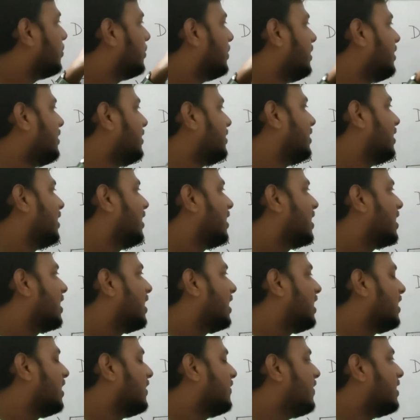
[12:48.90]
with
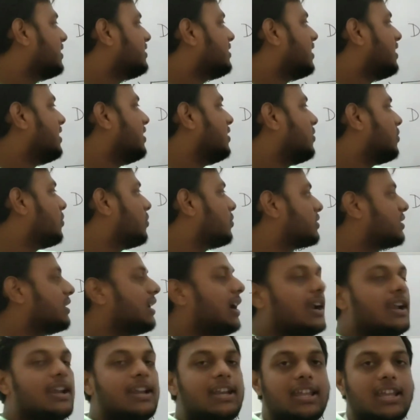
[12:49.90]
divisor into quotient.
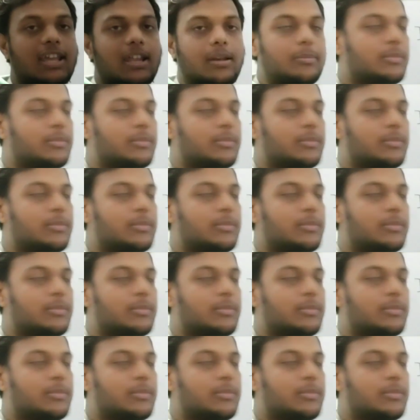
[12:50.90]
Identical